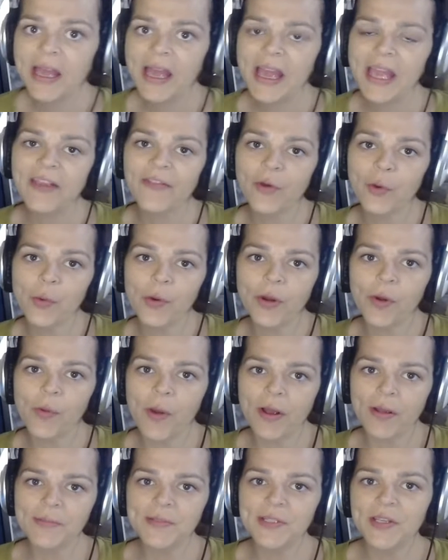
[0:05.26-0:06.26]
Hi everyone and
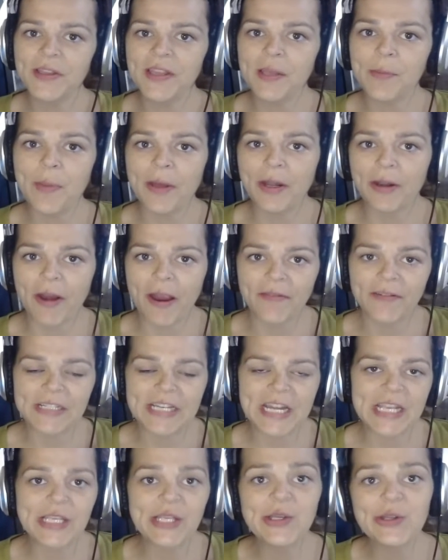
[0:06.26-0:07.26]
welcome to the Better
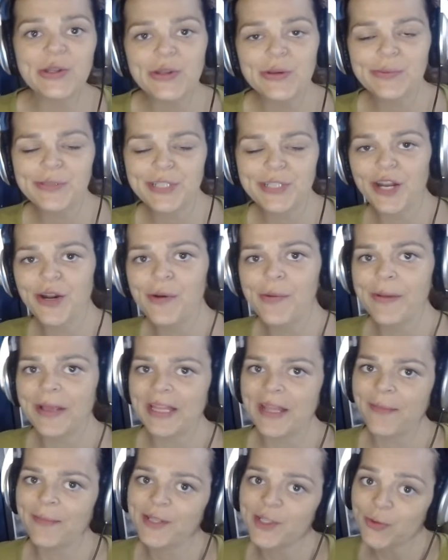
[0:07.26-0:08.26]
Everyday YouTube channel. My
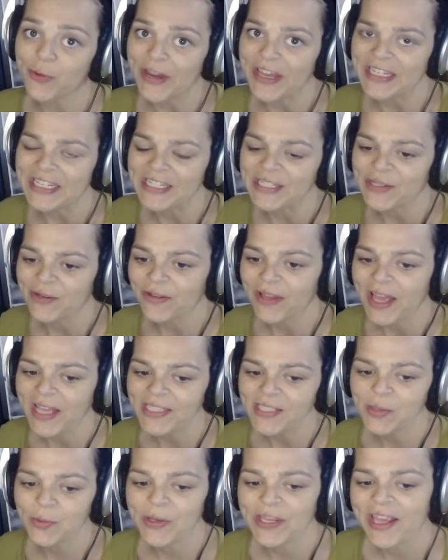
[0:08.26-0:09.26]
name is Randi. So
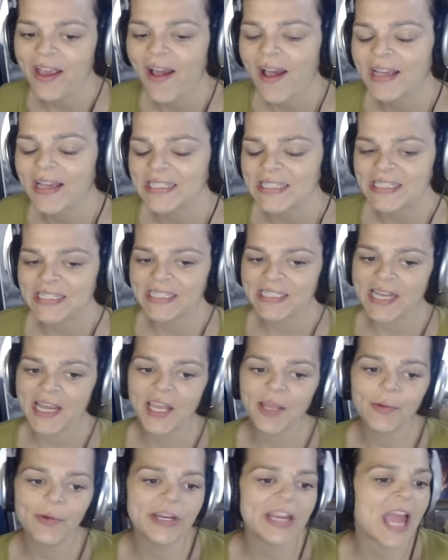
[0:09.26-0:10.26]
last week I did
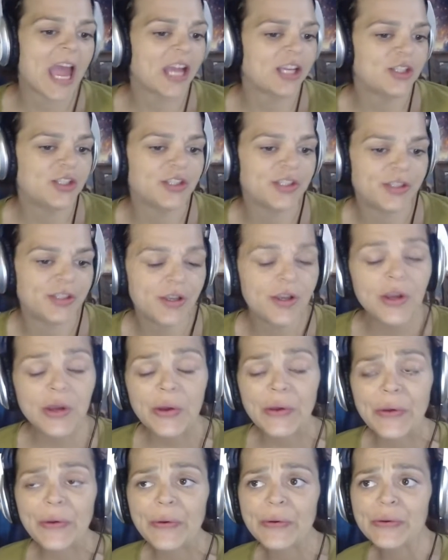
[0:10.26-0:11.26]
a reaction
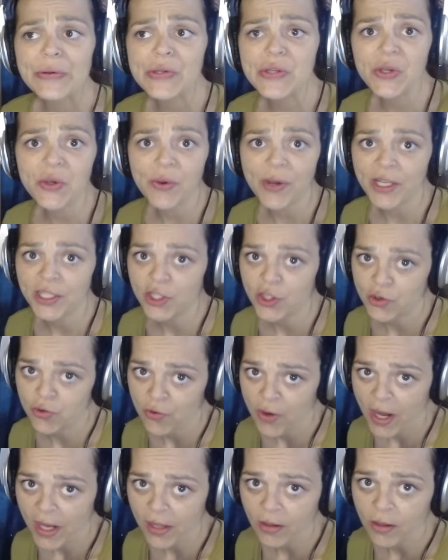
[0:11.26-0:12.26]
to a
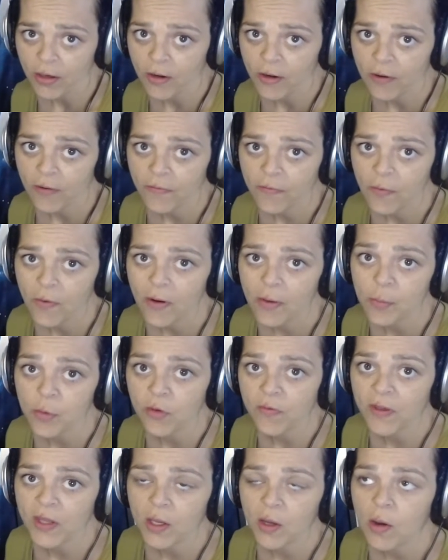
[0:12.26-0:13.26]
trailer for a
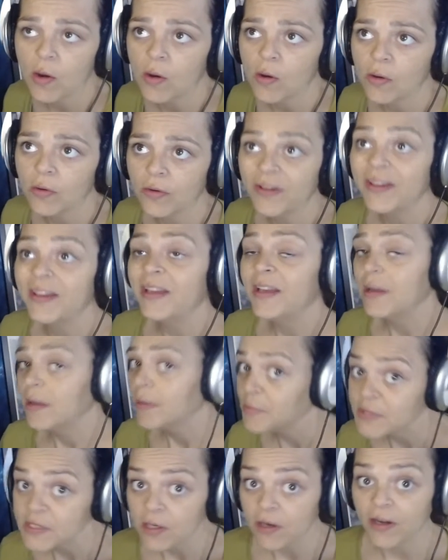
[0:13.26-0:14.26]
movie called,
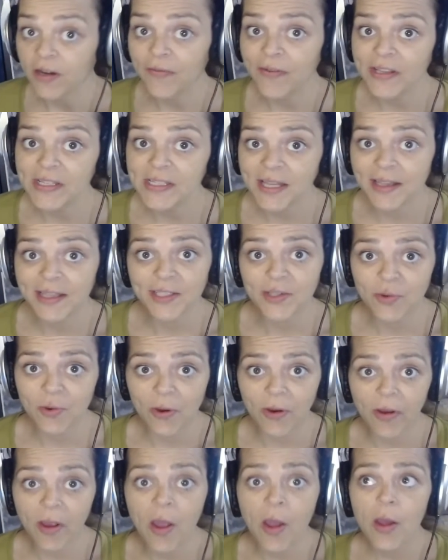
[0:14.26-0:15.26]
sorry if I say this
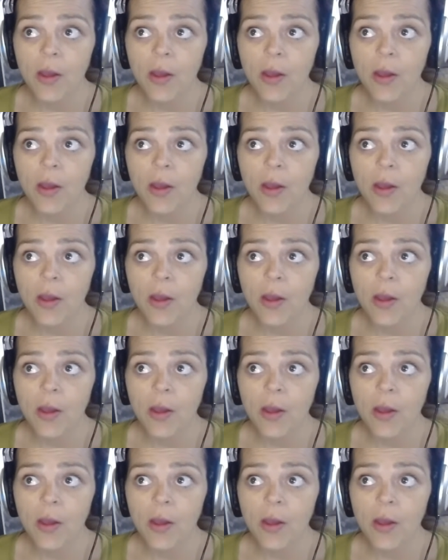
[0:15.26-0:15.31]
wrong,